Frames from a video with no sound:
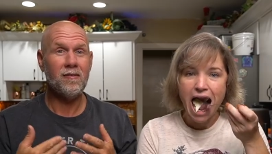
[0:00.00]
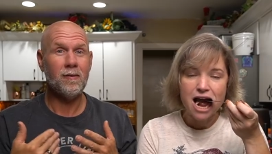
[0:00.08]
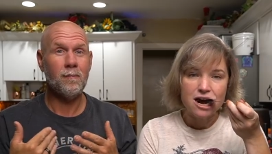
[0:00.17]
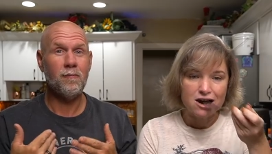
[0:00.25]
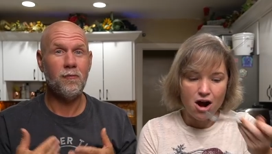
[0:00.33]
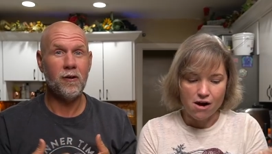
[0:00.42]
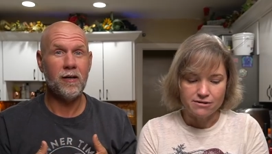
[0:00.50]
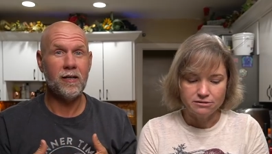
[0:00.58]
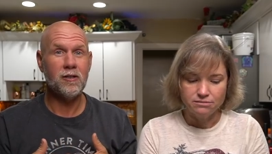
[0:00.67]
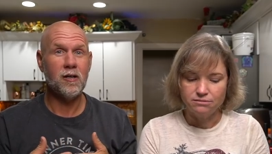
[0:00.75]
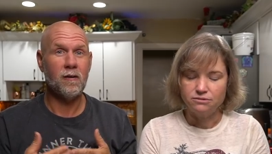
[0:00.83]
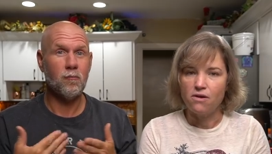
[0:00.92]
Speaker 1: some
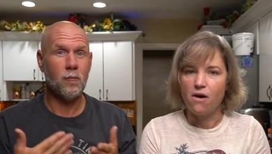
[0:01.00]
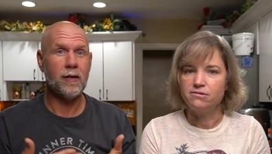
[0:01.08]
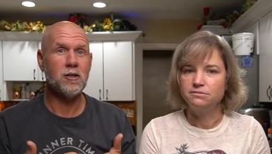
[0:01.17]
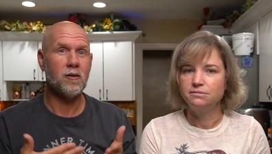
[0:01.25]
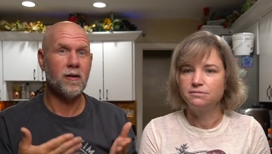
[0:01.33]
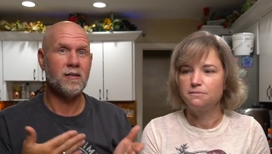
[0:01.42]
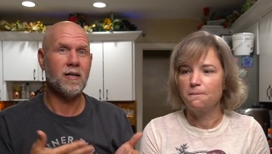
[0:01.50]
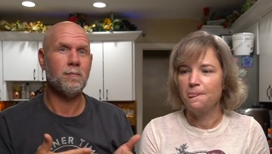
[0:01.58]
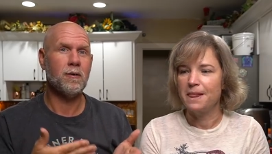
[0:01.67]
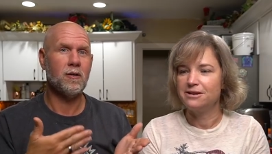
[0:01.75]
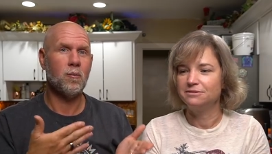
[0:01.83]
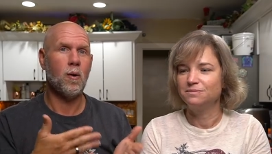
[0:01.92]
footage of Rachel
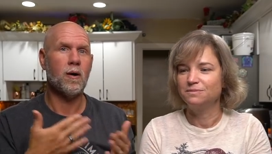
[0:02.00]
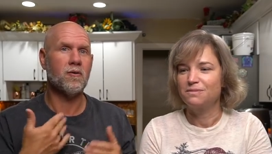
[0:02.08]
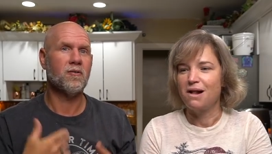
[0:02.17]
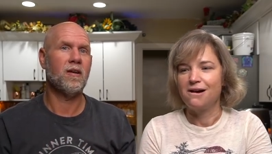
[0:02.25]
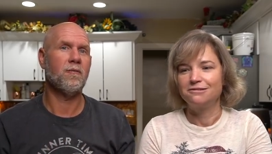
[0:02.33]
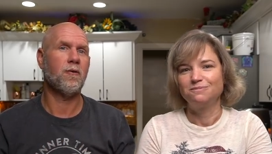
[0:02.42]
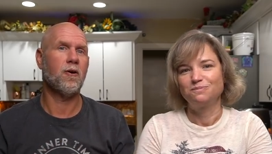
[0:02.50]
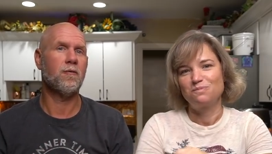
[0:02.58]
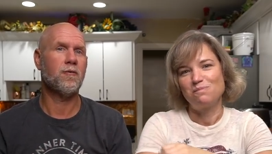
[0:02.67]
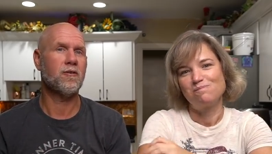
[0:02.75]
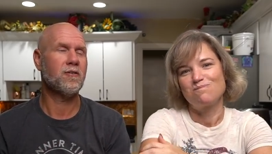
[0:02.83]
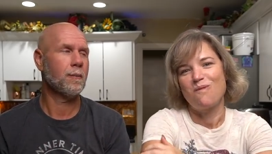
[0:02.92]
attempting to water ski for her
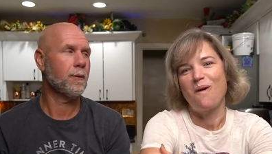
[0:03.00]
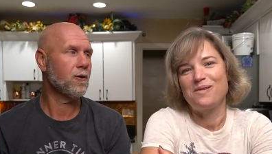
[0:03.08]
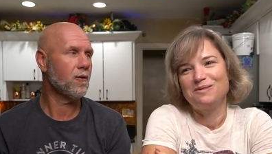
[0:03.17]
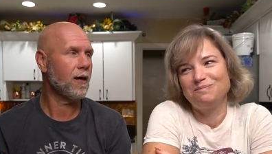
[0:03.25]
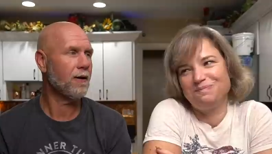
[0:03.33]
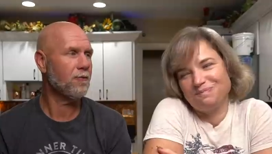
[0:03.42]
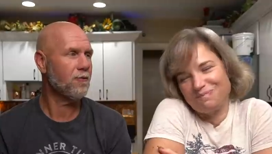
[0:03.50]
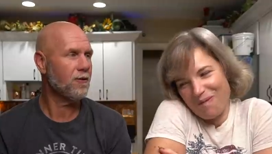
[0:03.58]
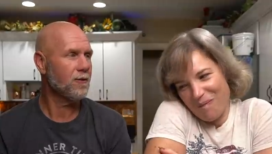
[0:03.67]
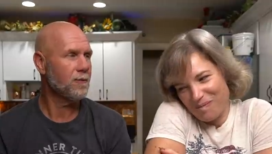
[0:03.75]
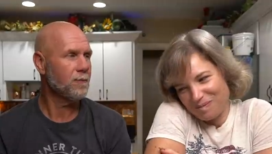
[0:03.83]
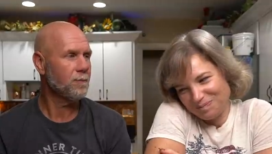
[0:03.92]
first time in her life.
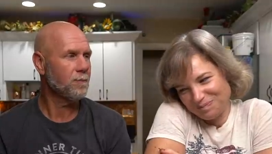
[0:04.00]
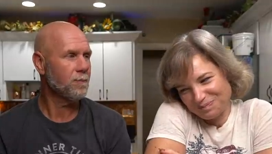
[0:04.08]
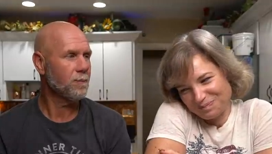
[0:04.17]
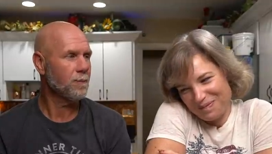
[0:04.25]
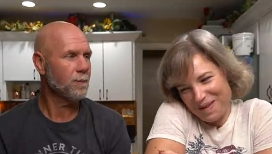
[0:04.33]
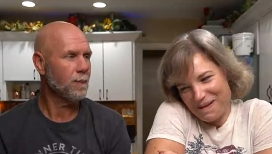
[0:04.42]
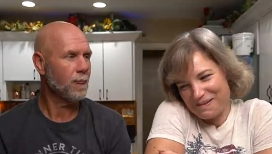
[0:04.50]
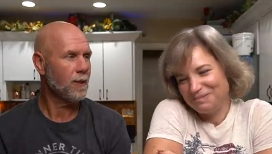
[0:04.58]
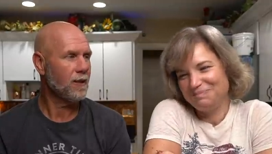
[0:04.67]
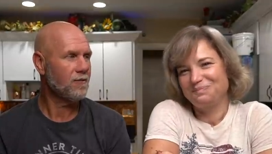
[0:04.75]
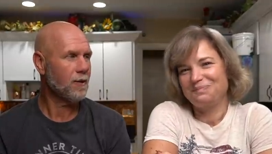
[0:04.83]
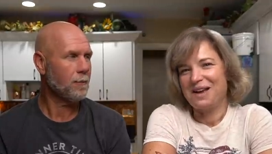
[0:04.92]

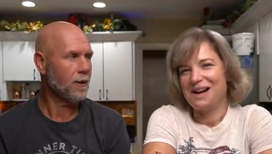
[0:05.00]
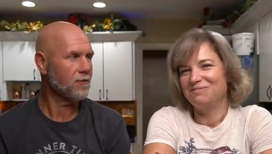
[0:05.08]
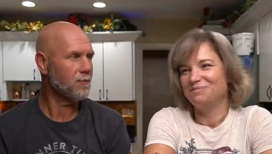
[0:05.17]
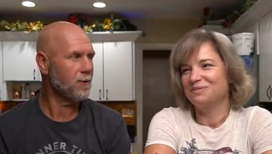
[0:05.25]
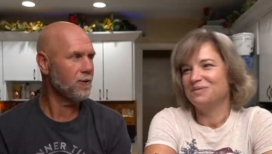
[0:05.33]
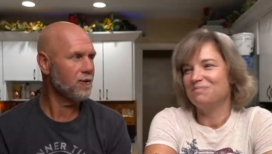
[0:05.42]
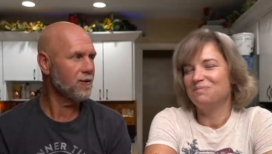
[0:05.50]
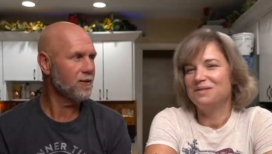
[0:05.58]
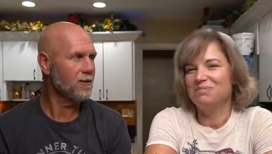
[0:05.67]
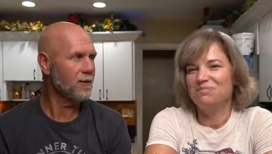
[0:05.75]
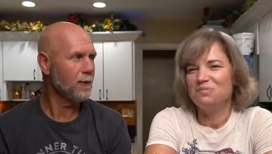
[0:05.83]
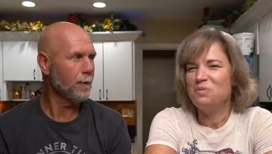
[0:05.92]
Is that possible?
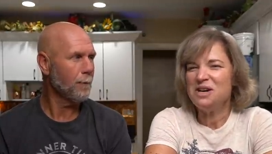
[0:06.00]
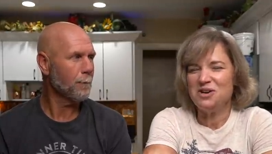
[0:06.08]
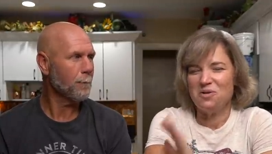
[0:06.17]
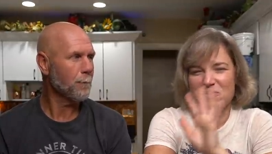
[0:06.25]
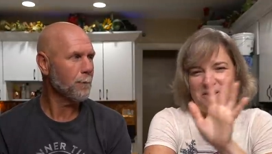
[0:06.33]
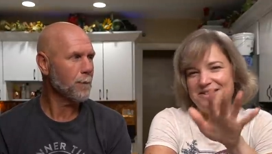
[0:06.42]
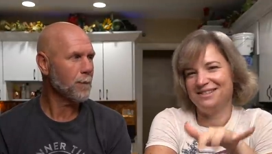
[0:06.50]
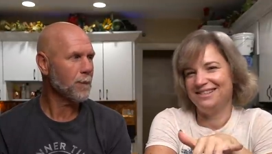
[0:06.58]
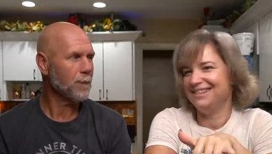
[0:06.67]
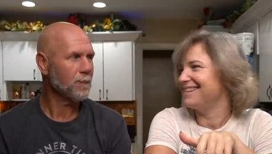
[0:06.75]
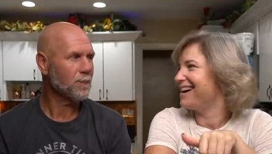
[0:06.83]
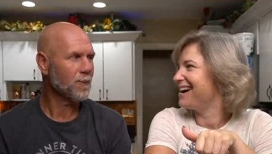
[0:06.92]
Speaker 2: we don't want to
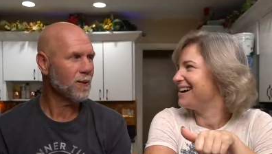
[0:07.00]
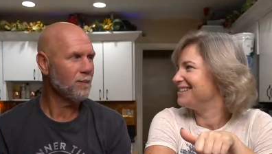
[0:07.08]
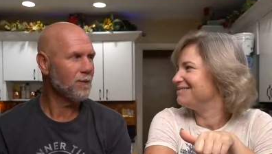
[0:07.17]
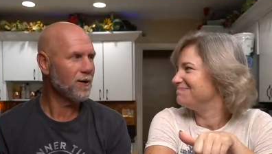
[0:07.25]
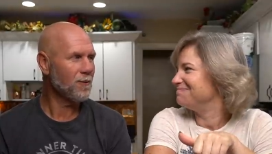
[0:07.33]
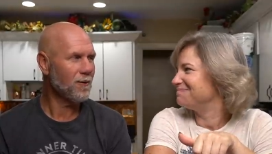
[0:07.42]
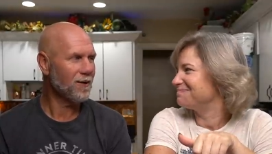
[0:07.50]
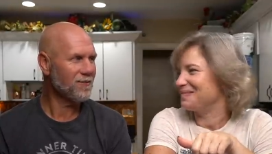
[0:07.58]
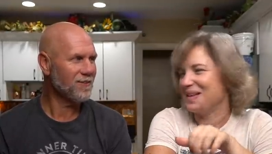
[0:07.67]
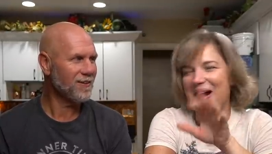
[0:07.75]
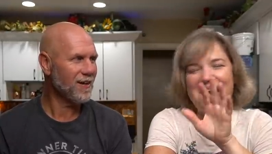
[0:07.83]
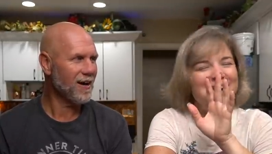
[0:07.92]
see that.
Speaker 1: We don't want to
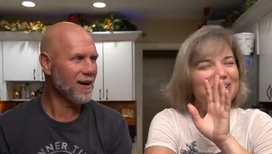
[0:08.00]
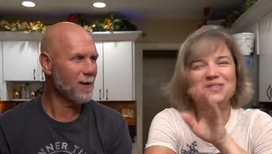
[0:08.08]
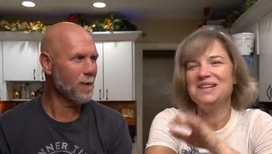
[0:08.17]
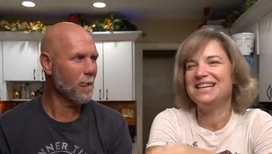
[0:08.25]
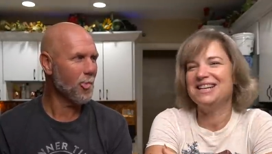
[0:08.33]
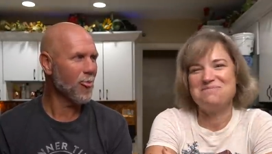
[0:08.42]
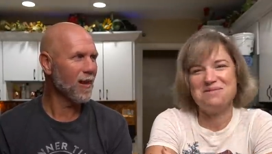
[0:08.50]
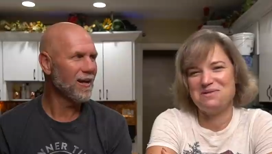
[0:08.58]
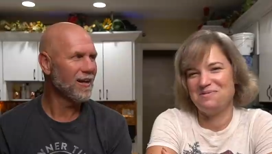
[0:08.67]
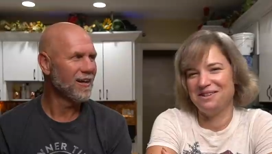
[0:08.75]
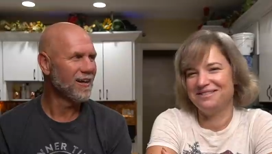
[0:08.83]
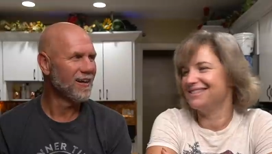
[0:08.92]
see that. I don't think
Speaker 2: anybody
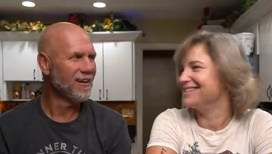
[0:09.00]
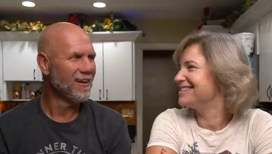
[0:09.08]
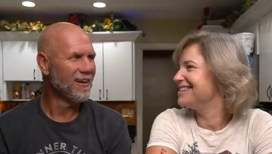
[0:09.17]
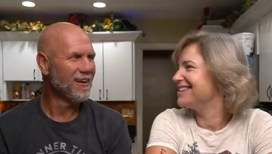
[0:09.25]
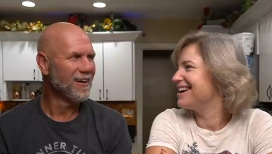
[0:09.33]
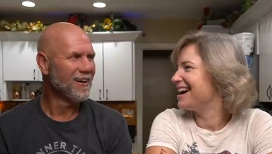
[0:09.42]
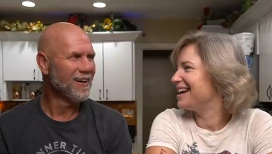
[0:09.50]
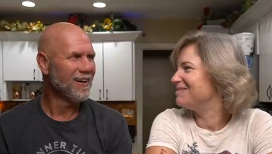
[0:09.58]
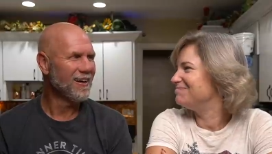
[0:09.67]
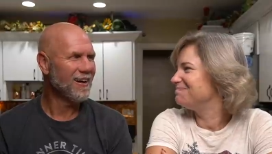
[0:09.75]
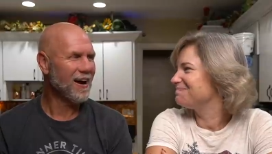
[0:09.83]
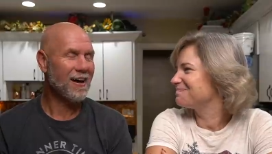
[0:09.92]
wants to see
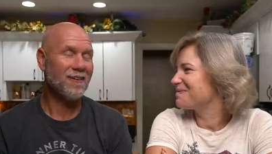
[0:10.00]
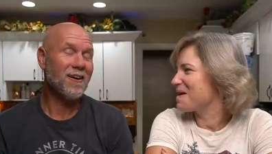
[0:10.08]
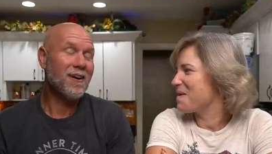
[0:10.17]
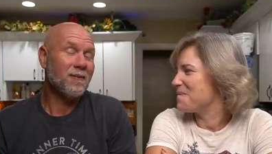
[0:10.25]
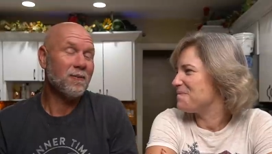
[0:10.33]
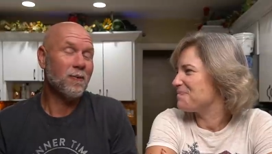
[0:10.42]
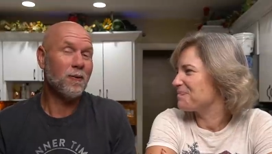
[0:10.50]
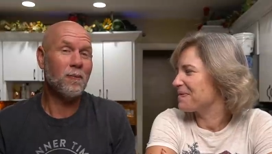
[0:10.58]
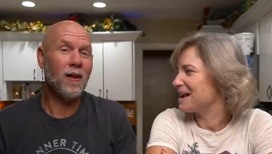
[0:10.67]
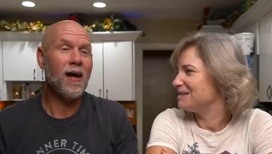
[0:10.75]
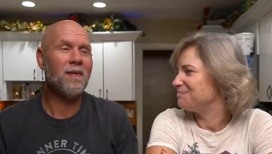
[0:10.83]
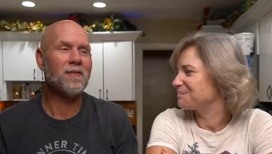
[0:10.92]
that.
Speaker 1: I don't know. We'll,
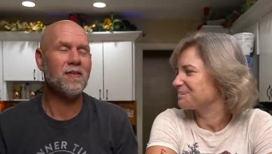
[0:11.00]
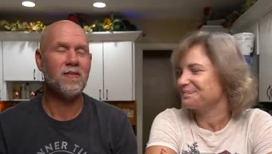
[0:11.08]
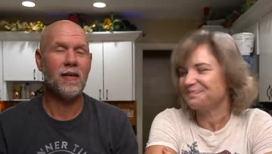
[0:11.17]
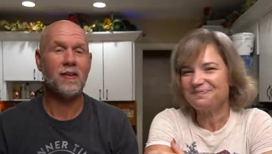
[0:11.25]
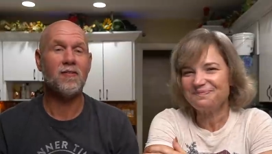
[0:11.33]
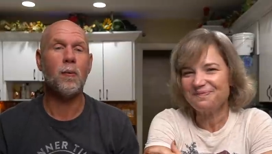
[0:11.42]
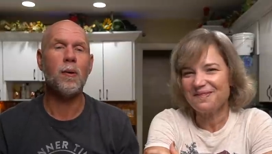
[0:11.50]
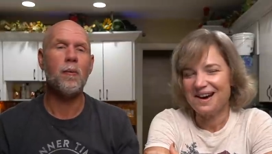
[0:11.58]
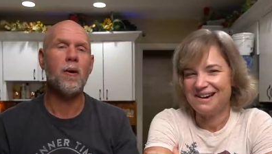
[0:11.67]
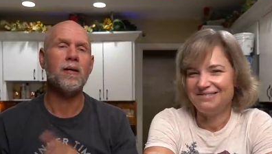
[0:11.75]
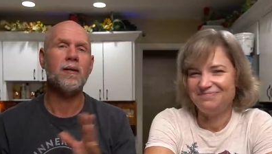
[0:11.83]
we'll have to see. So we wanted